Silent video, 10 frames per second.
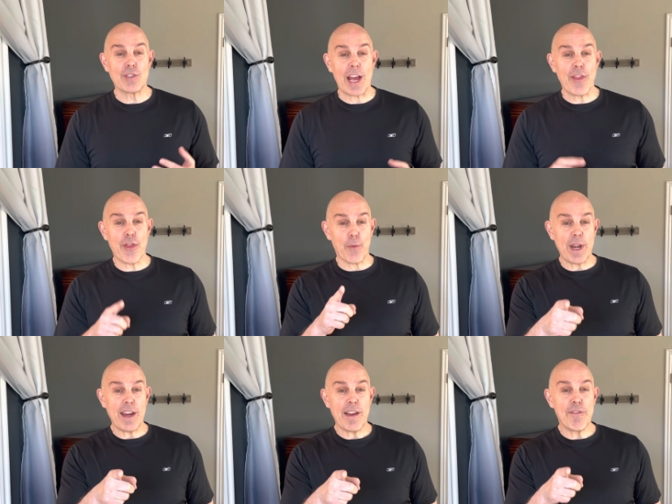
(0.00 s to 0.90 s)
and
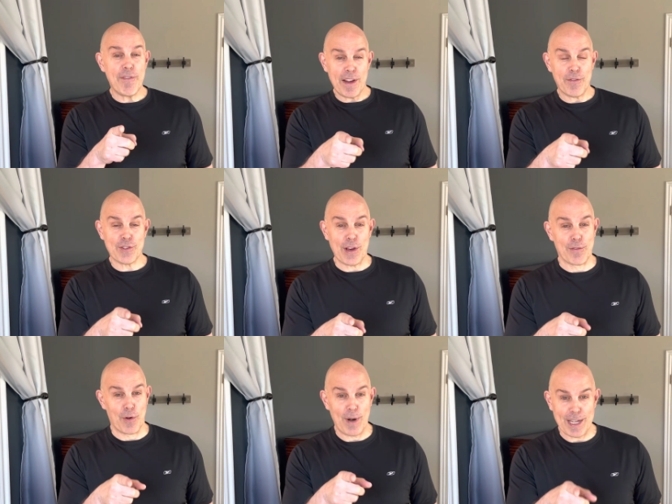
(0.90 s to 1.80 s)
three-fifths of
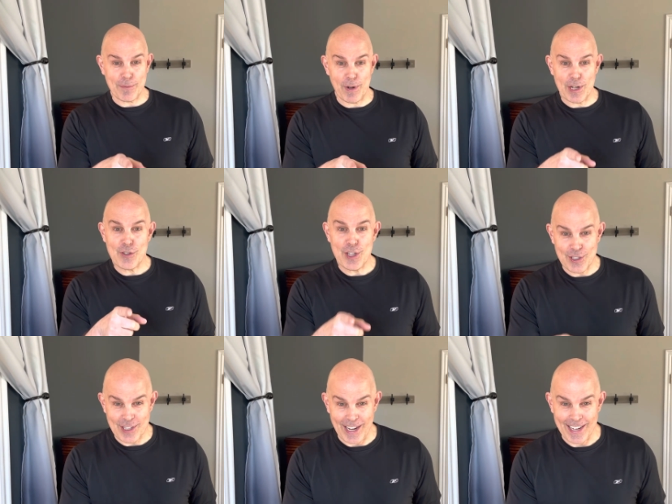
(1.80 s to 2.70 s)
a raspberry
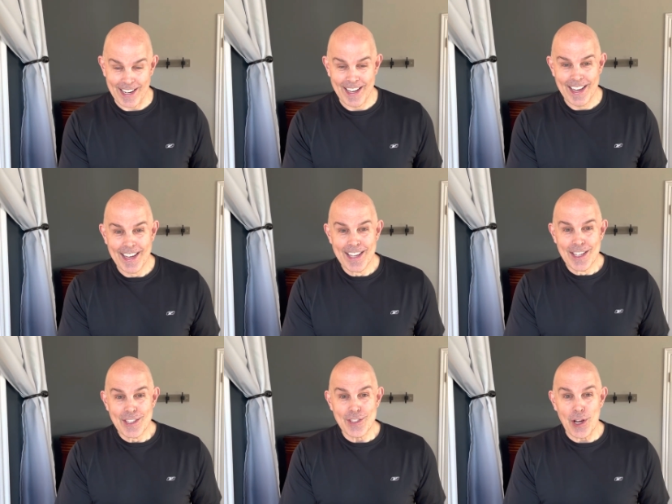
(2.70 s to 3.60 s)
cheesecake.
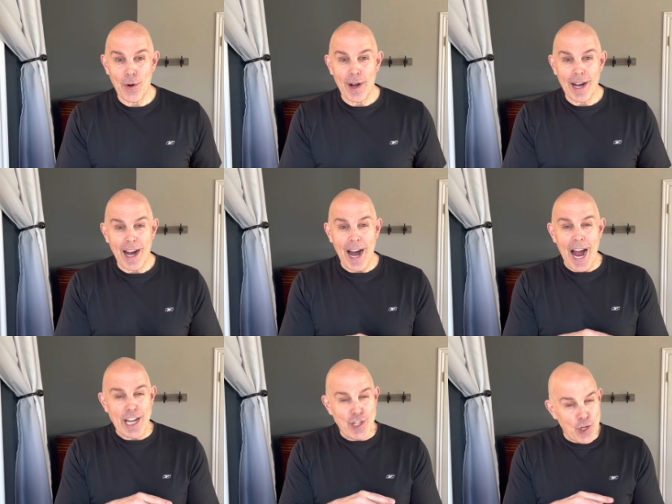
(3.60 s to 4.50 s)
So
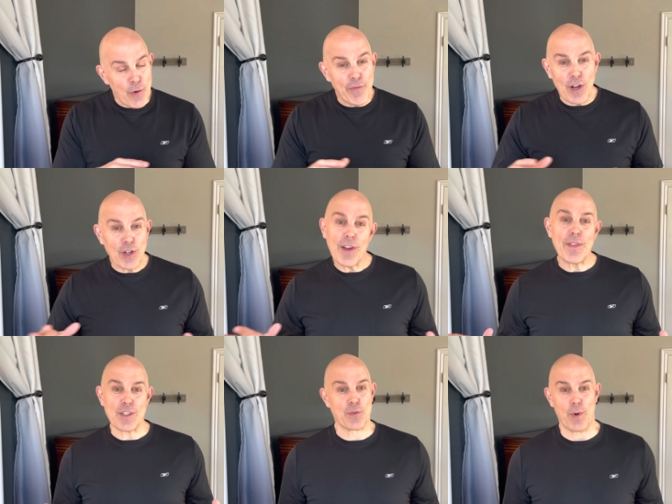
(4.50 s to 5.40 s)
I do feel good
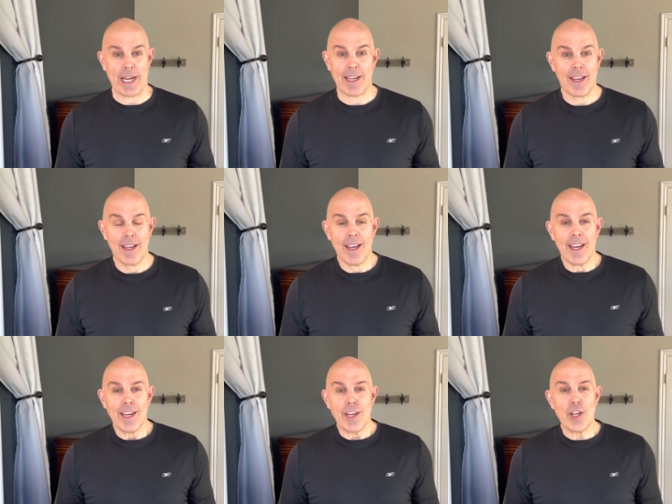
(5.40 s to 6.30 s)
this week.
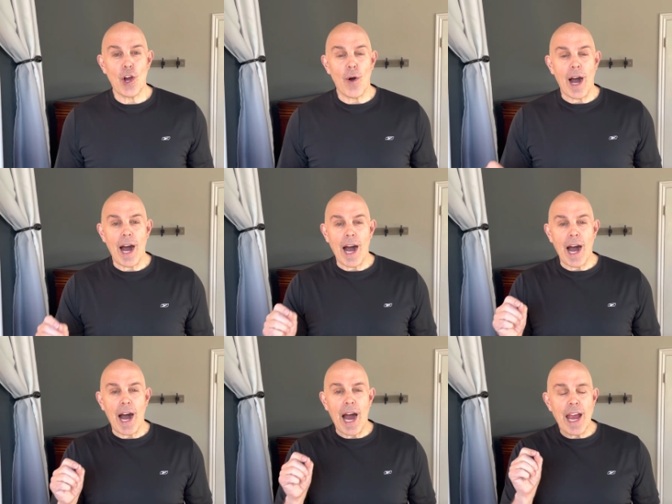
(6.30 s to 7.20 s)
You know,
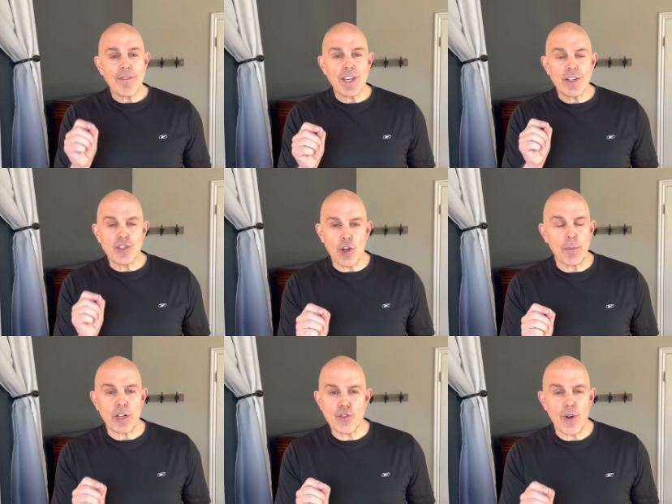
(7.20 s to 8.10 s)
I have done so
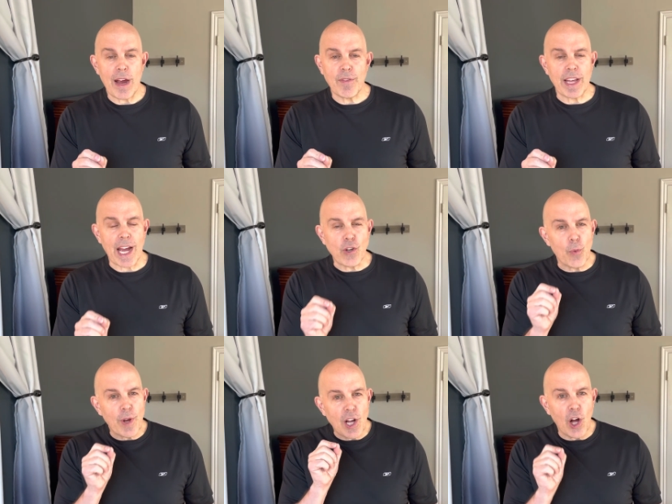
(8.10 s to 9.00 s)
much traveling. I don't
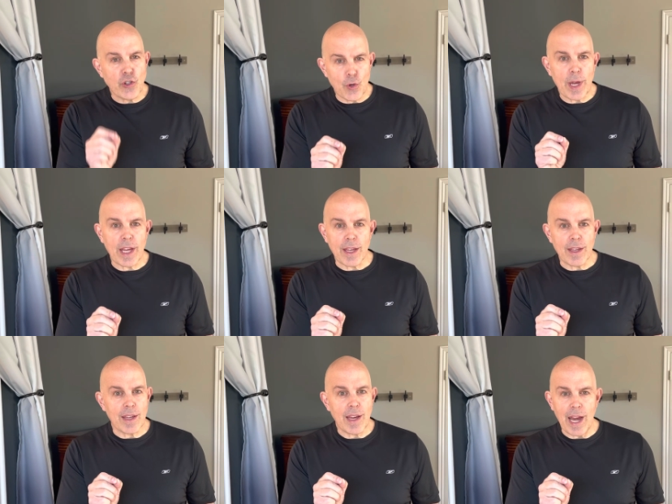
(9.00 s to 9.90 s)
recall doing
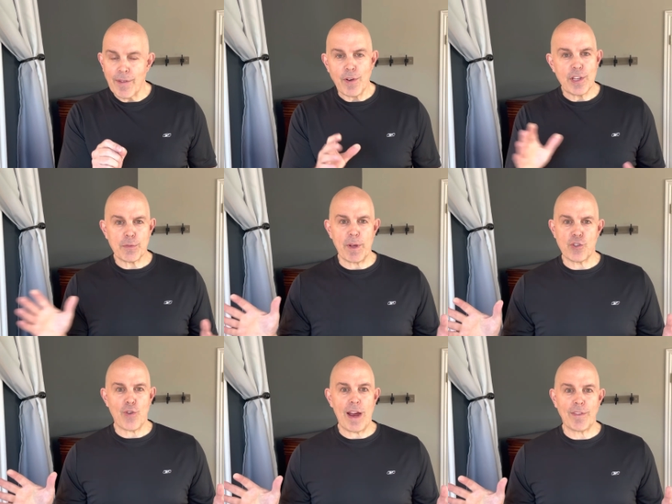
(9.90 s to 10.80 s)
ever this much
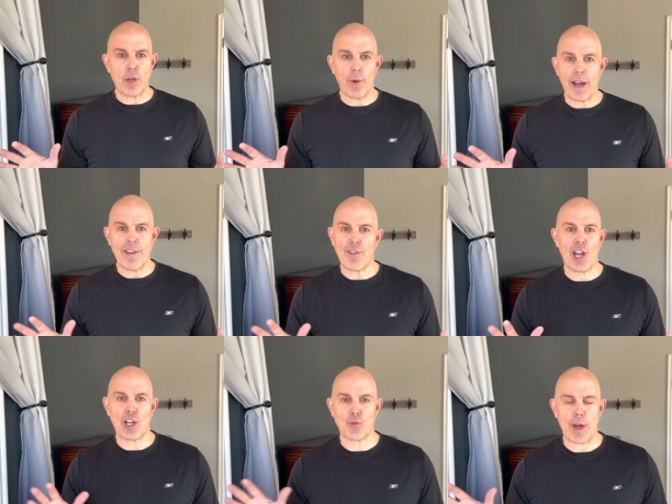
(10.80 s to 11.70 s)
traveling when I've ever
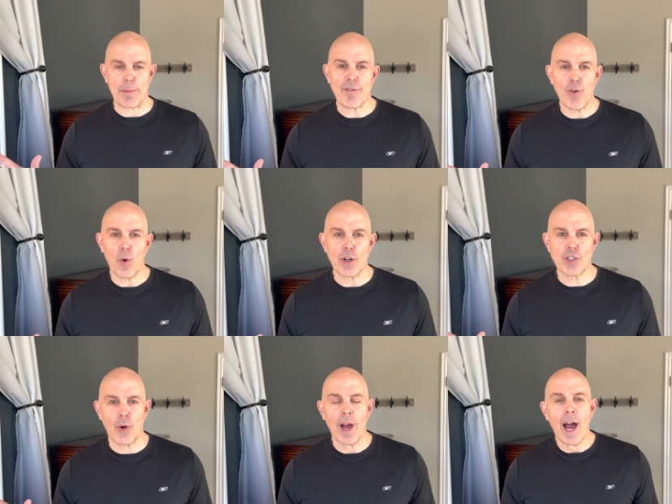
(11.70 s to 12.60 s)
lost weight before.
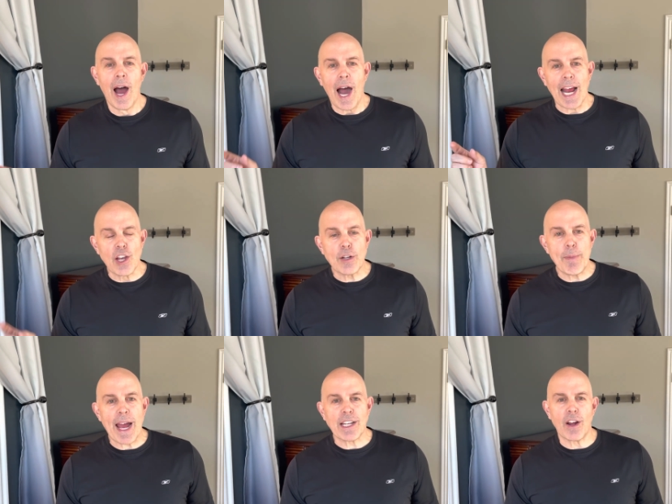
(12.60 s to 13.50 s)
So I look
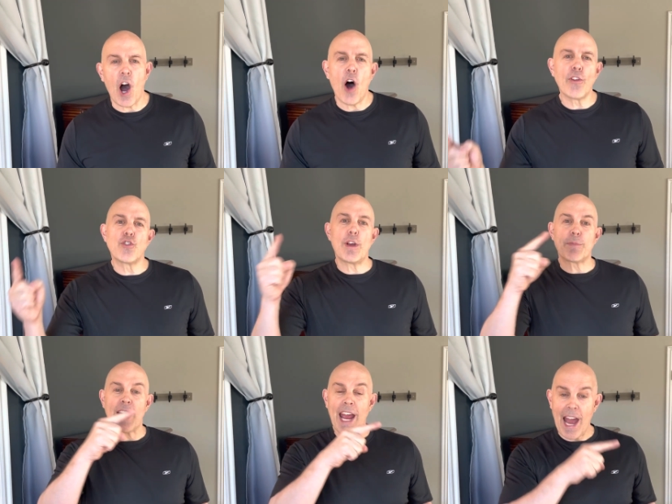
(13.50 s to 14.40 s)
back at all the
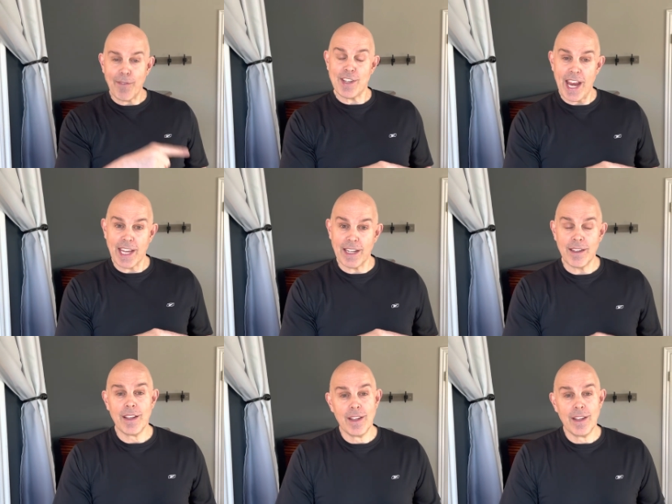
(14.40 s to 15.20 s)
trips I have taken,